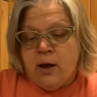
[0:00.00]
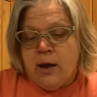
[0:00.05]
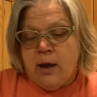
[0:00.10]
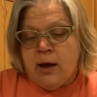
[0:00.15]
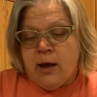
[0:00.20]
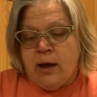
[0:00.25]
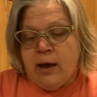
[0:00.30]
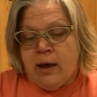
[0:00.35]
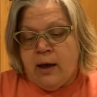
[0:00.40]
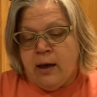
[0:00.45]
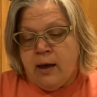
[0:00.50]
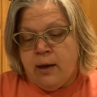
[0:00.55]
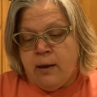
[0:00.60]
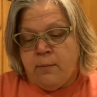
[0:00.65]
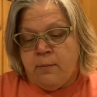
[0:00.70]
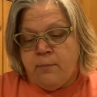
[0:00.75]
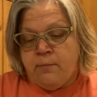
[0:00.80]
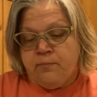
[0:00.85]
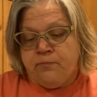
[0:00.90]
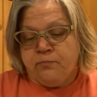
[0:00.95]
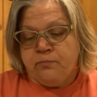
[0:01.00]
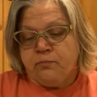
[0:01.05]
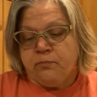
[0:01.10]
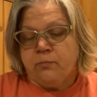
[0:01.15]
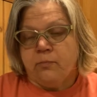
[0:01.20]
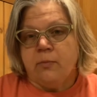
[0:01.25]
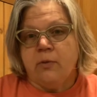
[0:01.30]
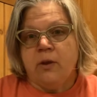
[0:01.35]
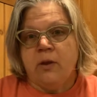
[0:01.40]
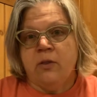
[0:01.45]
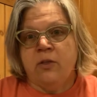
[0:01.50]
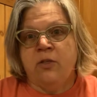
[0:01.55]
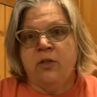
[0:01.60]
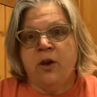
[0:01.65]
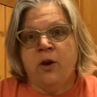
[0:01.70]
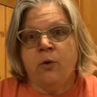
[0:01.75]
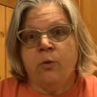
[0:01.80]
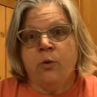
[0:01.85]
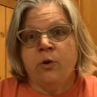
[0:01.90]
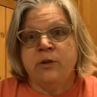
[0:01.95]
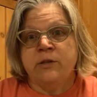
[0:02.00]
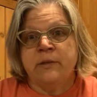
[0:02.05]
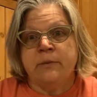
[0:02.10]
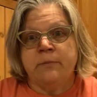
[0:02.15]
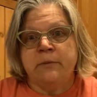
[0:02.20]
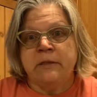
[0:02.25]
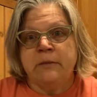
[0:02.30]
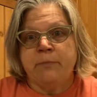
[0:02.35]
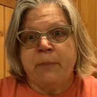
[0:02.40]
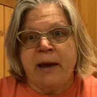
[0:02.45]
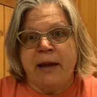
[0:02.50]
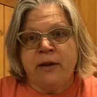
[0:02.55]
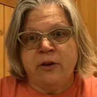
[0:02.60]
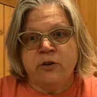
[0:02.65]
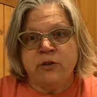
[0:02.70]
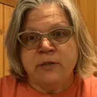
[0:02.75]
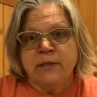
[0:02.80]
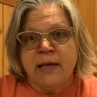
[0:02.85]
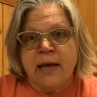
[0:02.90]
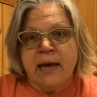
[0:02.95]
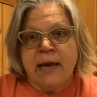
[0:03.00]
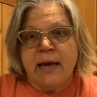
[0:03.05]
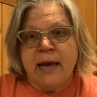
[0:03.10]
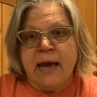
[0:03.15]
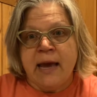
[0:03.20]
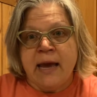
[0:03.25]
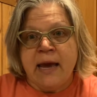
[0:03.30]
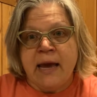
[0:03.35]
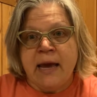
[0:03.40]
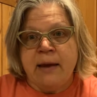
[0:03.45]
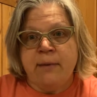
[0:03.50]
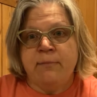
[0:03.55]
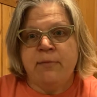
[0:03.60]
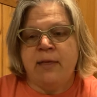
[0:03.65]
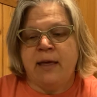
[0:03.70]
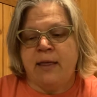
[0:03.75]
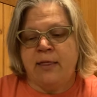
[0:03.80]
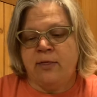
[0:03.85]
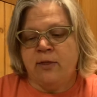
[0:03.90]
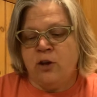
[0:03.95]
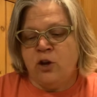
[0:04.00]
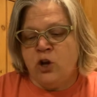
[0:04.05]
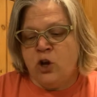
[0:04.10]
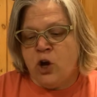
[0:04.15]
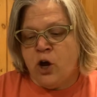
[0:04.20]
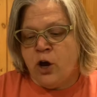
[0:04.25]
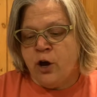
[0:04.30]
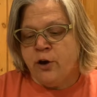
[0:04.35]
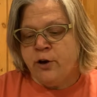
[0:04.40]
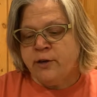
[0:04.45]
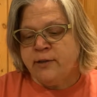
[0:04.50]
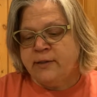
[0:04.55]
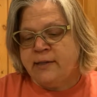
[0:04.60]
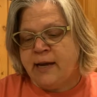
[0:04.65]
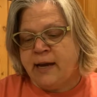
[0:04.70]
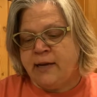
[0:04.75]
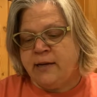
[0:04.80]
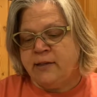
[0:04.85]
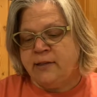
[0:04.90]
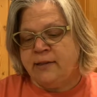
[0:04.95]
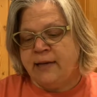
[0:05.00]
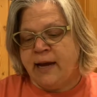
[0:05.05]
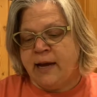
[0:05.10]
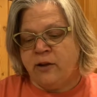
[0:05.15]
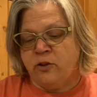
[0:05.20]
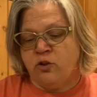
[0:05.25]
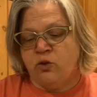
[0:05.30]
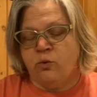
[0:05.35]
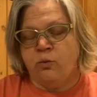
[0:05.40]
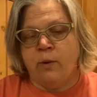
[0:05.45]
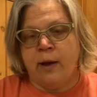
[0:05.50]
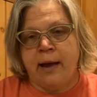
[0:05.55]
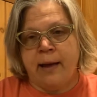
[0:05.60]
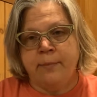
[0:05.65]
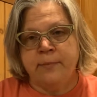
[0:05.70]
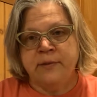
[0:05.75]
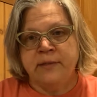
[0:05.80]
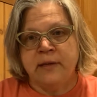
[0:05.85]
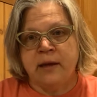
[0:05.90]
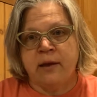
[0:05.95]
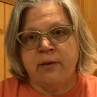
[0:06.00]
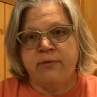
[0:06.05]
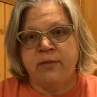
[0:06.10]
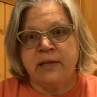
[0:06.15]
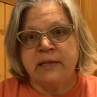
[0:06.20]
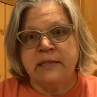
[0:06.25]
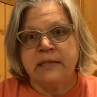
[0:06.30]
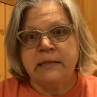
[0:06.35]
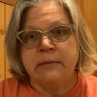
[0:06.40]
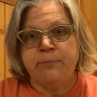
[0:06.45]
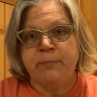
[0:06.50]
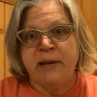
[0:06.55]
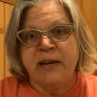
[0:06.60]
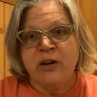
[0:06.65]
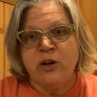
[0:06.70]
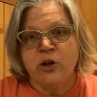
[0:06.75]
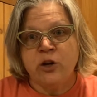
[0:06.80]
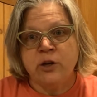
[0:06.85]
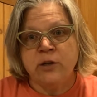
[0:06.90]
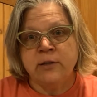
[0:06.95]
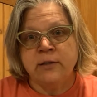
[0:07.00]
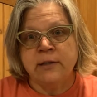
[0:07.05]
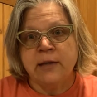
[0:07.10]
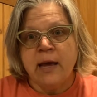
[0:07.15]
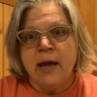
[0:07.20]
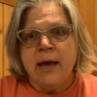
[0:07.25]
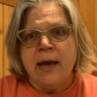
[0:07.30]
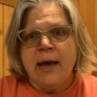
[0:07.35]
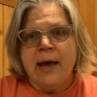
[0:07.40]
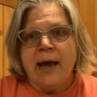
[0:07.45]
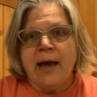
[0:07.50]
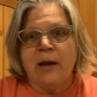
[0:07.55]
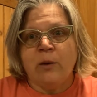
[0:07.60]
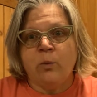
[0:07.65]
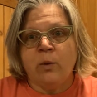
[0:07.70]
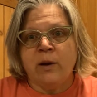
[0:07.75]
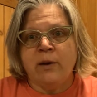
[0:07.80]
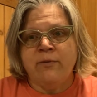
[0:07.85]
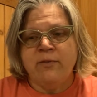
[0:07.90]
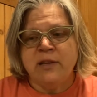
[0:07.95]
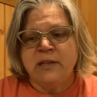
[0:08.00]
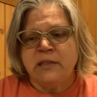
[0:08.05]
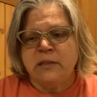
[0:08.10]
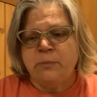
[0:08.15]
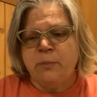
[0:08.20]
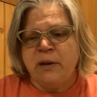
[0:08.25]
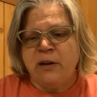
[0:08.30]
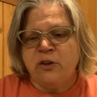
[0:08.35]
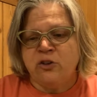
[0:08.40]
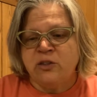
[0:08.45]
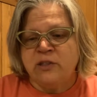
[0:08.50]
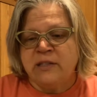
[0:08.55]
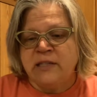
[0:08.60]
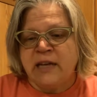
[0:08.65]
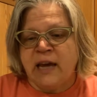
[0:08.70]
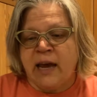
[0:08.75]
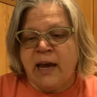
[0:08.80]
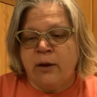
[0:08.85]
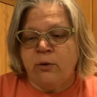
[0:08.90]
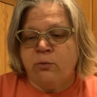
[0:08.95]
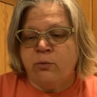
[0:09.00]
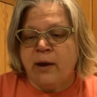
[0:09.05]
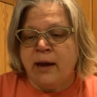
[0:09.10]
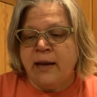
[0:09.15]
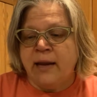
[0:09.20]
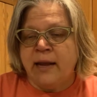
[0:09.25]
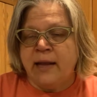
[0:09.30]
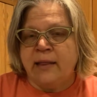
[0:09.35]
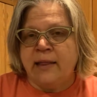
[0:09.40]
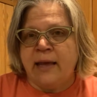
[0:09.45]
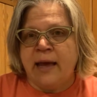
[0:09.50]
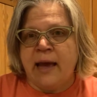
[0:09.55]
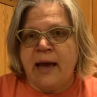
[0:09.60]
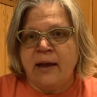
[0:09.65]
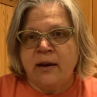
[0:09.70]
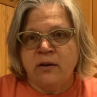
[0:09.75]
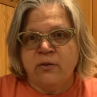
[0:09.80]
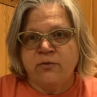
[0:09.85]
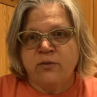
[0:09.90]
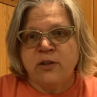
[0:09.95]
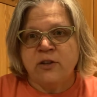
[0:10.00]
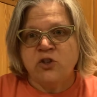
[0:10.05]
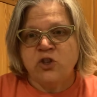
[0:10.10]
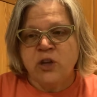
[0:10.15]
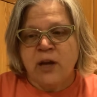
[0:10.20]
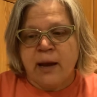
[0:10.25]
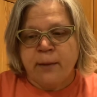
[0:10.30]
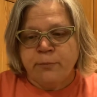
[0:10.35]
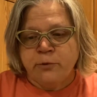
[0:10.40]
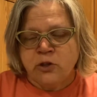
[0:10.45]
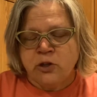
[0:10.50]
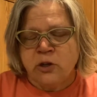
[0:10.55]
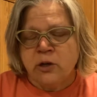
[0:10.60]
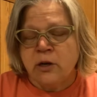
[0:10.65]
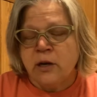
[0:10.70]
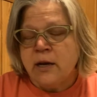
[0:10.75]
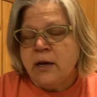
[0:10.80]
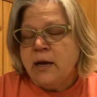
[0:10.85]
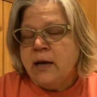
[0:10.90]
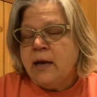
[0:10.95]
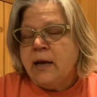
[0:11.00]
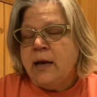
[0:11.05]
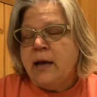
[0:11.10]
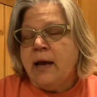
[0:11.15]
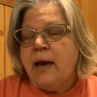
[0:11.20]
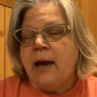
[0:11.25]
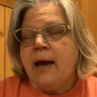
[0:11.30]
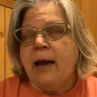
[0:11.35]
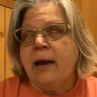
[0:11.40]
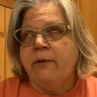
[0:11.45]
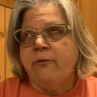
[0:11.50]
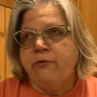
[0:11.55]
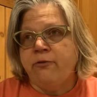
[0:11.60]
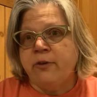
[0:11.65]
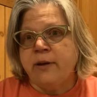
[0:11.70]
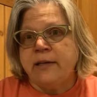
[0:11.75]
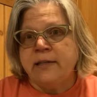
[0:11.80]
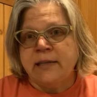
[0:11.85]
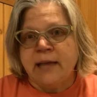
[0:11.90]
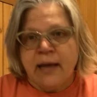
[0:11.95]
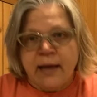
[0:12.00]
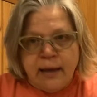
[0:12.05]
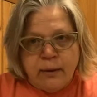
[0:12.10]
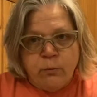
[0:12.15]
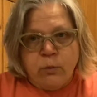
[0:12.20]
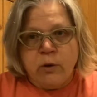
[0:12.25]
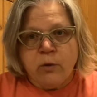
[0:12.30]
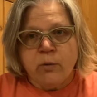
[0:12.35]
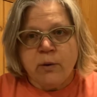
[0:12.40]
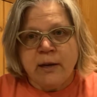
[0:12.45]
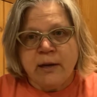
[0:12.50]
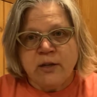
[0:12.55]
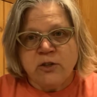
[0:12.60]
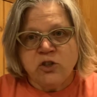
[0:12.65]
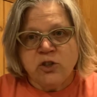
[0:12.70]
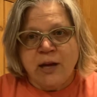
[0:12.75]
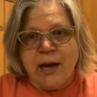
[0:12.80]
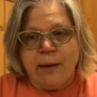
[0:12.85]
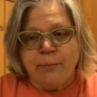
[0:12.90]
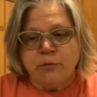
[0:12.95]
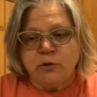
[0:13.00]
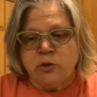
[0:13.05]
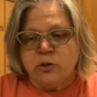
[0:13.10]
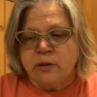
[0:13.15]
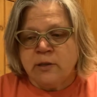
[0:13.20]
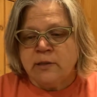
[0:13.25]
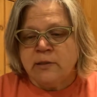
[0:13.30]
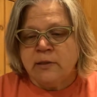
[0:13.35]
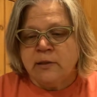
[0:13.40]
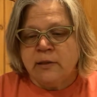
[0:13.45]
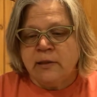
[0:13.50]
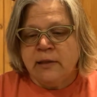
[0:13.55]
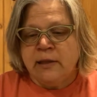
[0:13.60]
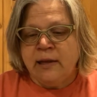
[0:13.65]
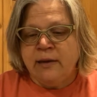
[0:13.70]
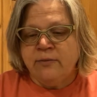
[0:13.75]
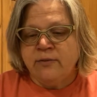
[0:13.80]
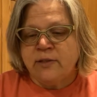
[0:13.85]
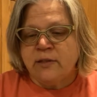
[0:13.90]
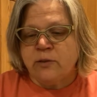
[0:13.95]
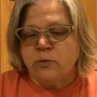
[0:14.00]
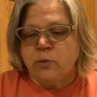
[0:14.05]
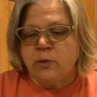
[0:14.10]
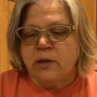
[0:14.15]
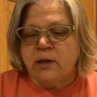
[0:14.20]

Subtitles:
there were some spiders that came, that the gnars had attacked the webs of the spinners, and one of the spinners died right at the end of the chapter. Every time we read a chapter, this leaves us with a